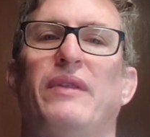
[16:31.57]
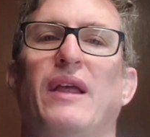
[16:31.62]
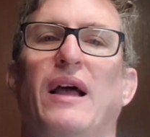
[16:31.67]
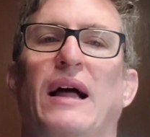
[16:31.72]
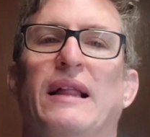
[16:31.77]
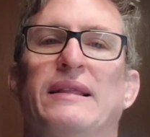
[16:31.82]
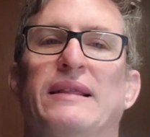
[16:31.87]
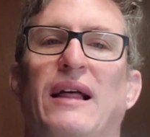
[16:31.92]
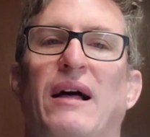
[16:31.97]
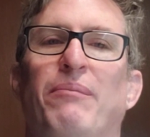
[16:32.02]

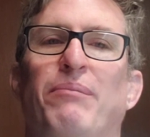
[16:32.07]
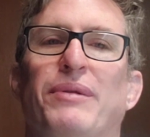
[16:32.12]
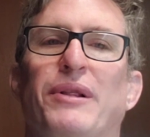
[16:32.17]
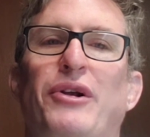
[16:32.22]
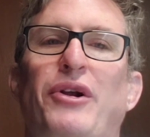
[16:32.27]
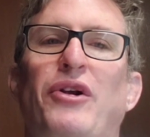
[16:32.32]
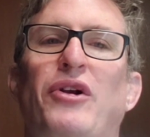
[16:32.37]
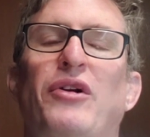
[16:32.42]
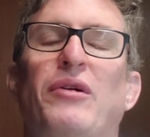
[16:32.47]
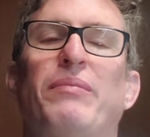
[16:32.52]

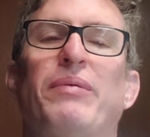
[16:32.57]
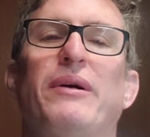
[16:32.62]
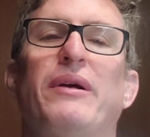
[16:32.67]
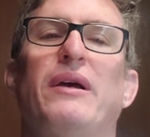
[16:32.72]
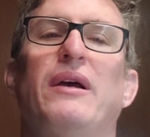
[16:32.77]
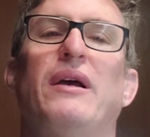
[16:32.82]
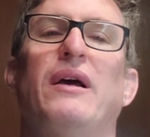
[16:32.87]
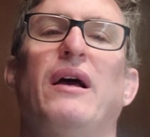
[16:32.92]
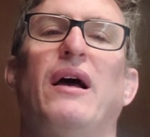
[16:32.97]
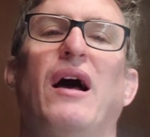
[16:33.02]
blurb
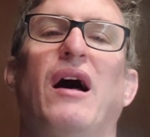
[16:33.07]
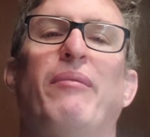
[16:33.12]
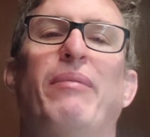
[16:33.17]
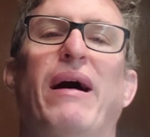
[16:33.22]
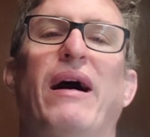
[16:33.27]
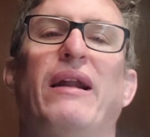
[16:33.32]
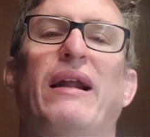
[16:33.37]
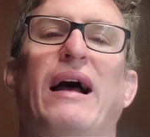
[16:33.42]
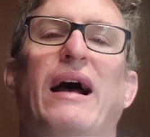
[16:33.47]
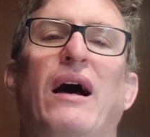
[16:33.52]

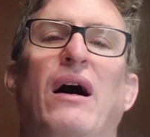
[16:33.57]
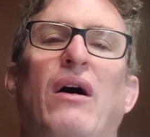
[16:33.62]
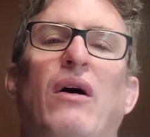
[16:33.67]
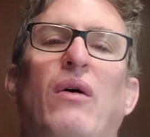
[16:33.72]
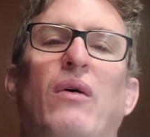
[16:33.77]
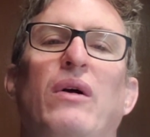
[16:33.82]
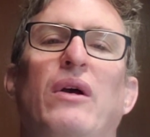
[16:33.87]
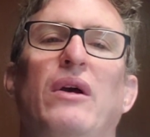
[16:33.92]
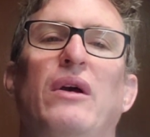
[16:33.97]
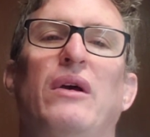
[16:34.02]
about
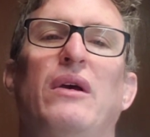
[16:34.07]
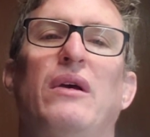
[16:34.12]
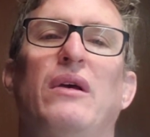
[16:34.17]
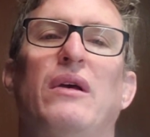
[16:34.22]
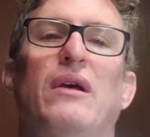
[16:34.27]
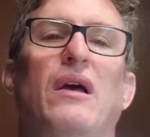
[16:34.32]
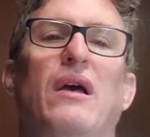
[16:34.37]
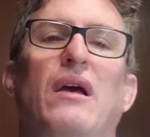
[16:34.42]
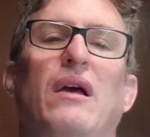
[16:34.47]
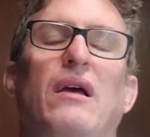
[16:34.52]
how
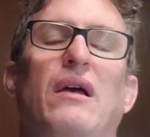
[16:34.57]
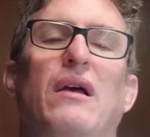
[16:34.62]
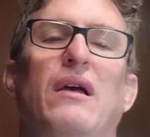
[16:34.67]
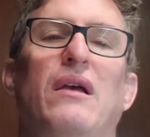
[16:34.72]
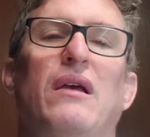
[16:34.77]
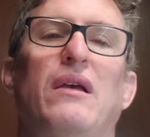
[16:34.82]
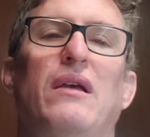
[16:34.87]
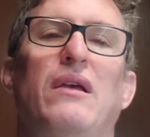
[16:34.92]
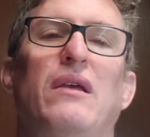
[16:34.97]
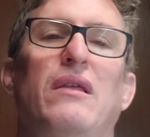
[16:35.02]

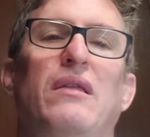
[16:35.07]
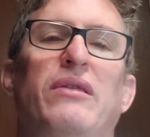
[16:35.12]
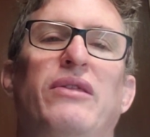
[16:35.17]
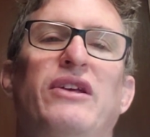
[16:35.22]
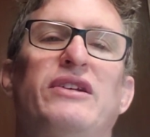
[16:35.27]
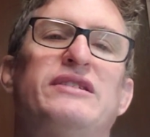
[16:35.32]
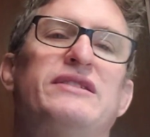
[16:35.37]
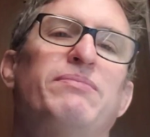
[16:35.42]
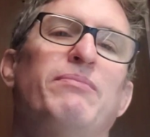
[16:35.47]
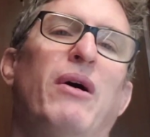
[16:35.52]

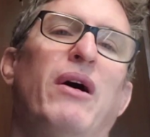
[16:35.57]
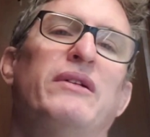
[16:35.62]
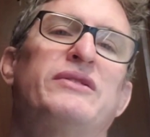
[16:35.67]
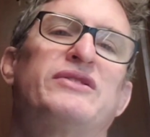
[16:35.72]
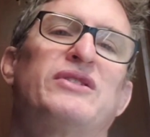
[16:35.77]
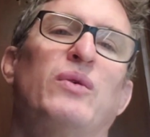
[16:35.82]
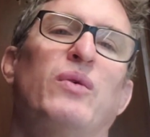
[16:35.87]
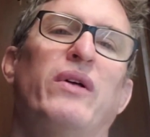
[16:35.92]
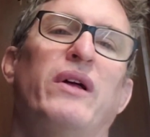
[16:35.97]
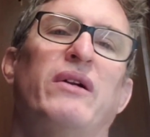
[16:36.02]
this
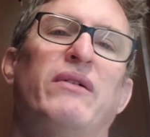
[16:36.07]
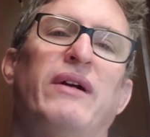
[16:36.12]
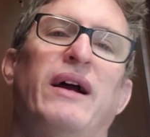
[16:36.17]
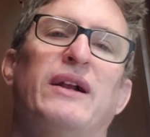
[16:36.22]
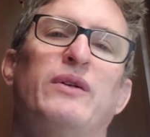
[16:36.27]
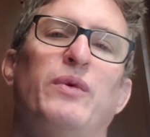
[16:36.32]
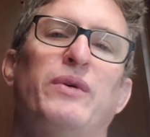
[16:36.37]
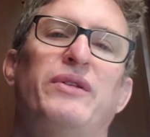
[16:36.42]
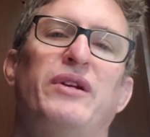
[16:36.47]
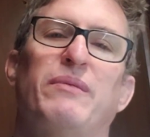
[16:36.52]
monster will
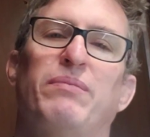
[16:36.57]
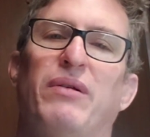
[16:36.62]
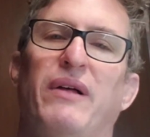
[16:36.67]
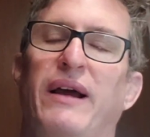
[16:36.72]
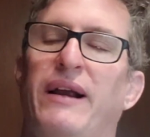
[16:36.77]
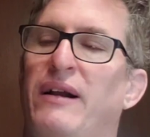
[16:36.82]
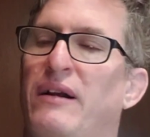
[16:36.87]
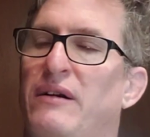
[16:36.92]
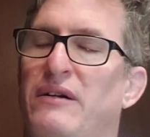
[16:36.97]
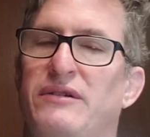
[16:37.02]
interact with your
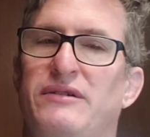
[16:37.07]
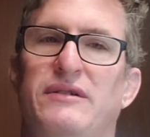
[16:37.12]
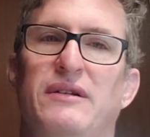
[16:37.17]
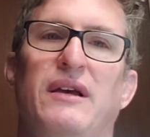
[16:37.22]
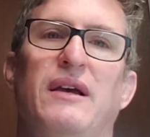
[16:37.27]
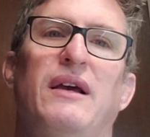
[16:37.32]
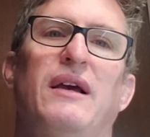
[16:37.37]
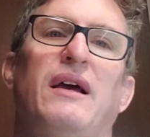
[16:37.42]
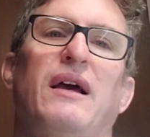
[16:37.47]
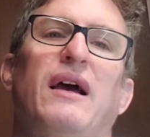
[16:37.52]
players,
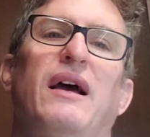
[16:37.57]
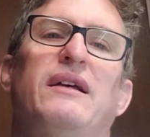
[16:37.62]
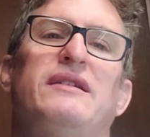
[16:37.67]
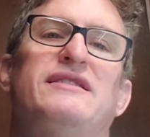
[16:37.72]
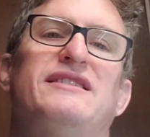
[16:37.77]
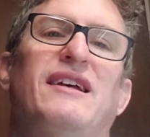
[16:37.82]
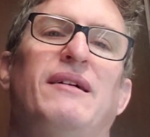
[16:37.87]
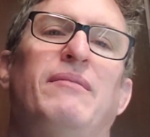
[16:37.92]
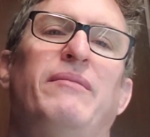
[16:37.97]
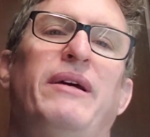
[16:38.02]

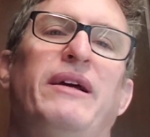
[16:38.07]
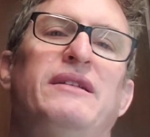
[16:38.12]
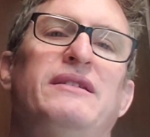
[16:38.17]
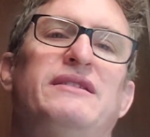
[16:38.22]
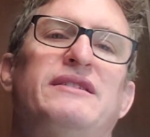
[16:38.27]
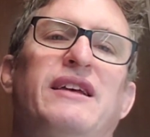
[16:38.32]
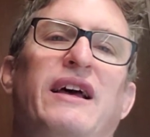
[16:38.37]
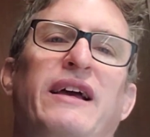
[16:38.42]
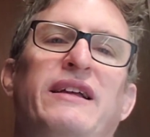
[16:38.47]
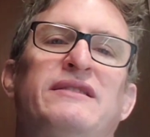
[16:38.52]
some
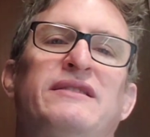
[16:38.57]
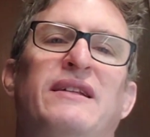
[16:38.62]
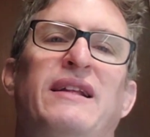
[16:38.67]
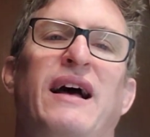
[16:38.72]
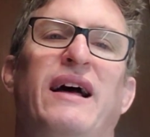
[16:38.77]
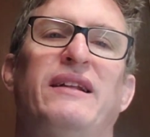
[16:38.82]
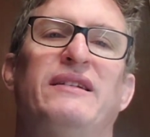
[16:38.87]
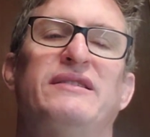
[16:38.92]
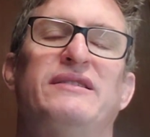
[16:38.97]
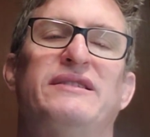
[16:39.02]
insights on
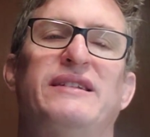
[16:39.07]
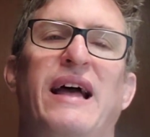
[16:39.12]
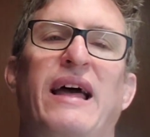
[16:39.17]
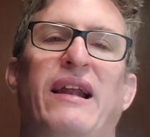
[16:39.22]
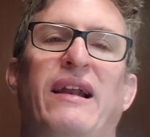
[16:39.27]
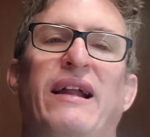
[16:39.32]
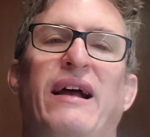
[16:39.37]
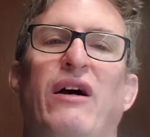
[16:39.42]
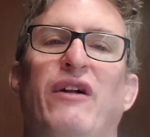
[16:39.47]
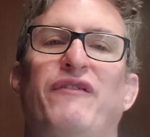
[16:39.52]
how to
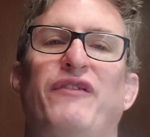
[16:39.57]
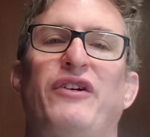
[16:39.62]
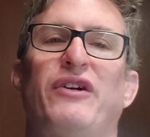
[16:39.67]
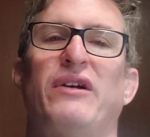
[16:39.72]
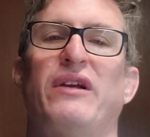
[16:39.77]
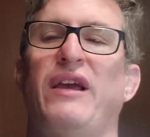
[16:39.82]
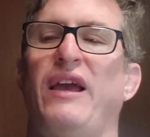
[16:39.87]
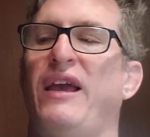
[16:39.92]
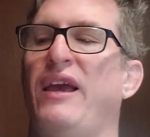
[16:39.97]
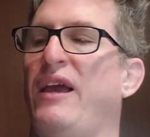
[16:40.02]
stat it out for
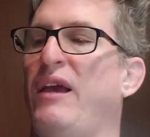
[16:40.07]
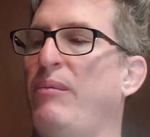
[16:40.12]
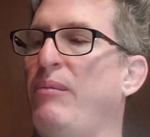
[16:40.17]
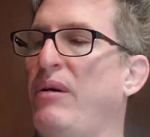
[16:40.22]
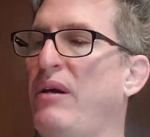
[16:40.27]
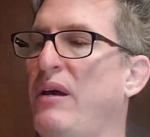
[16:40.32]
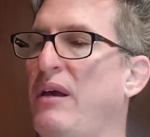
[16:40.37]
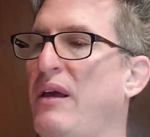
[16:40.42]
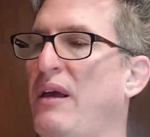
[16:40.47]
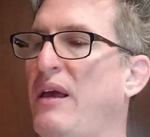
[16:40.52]
your
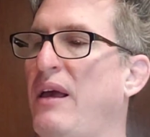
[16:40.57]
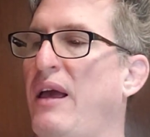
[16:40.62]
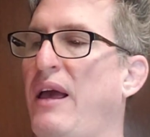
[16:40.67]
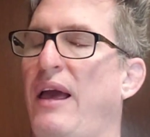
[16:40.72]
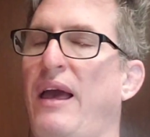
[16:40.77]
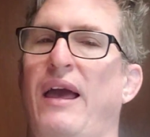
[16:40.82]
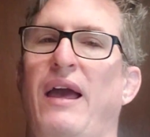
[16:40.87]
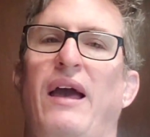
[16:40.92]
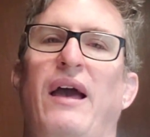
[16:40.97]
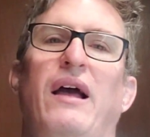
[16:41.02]
game,
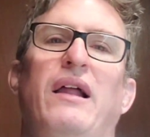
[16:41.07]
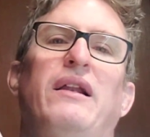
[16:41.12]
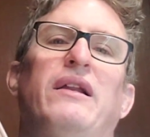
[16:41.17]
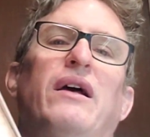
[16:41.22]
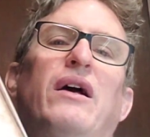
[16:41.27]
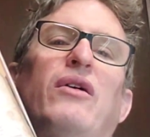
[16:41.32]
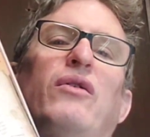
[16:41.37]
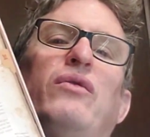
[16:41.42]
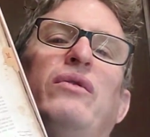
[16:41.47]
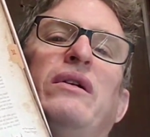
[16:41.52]
and
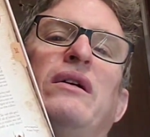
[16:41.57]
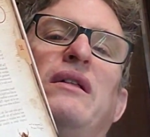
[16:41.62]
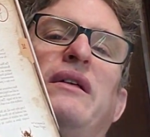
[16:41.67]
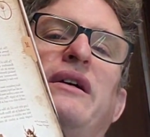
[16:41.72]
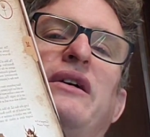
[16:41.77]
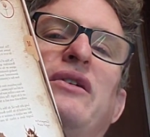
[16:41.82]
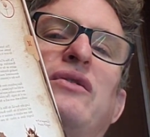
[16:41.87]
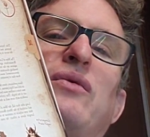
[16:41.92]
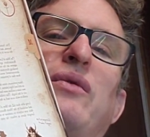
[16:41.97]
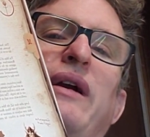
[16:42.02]
a
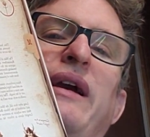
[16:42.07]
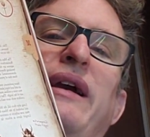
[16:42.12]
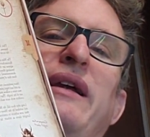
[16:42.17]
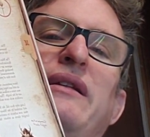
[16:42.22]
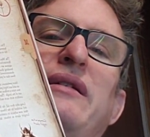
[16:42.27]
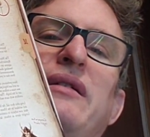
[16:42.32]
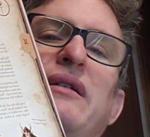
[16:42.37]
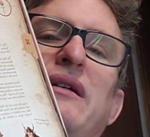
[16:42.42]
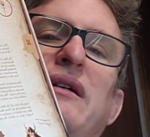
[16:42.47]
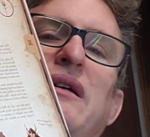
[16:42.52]
really
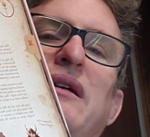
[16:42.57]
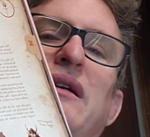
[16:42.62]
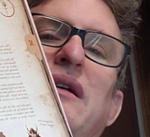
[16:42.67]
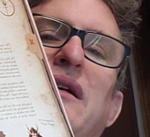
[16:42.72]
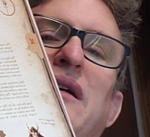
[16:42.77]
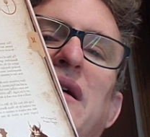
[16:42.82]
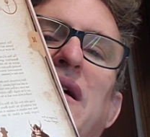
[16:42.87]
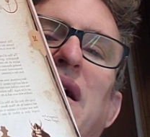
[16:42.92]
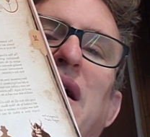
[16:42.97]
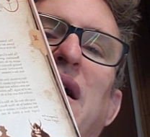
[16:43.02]
great
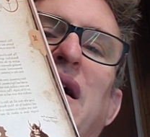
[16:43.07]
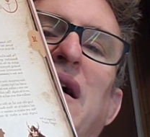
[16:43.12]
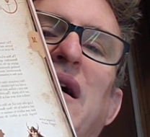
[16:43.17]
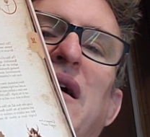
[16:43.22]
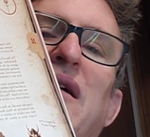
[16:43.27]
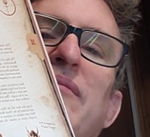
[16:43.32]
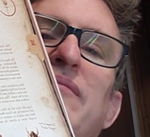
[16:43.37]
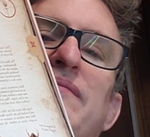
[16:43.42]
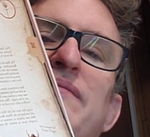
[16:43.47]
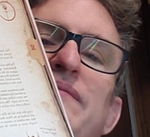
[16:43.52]

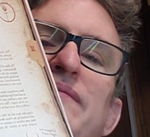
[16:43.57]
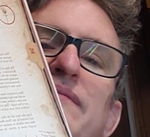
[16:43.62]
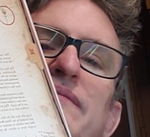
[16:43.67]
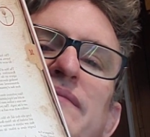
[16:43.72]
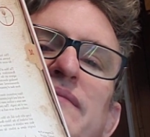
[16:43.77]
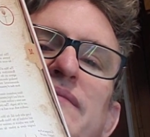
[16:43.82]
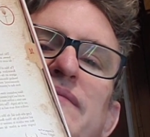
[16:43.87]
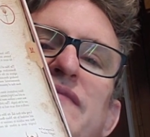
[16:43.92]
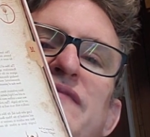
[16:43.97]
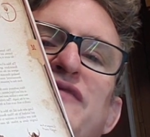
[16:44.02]

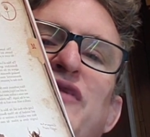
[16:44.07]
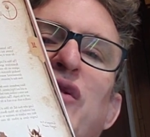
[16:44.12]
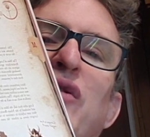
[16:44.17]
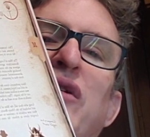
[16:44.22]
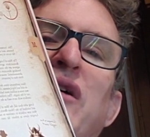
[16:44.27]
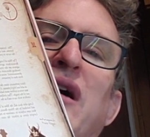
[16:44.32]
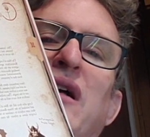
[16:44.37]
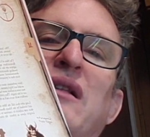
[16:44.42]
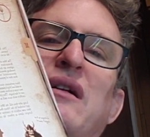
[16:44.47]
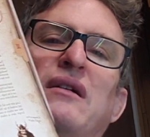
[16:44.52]
full
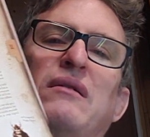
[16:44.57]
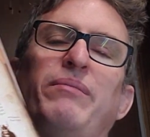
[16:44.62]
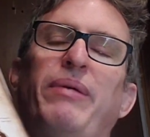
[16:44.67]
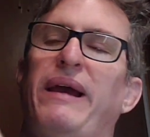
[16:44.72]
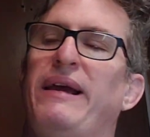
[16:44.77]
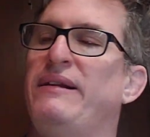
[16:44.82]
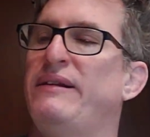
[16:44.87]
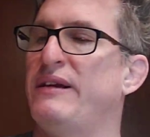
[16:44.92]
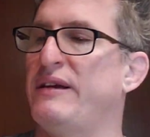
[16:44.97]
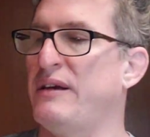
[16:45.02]
color
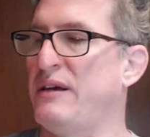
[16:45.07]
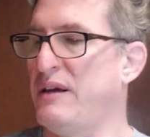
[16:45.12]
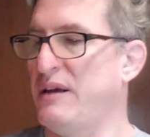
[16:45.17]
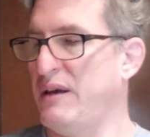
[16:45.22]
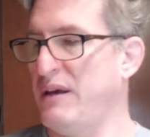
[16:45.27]
painting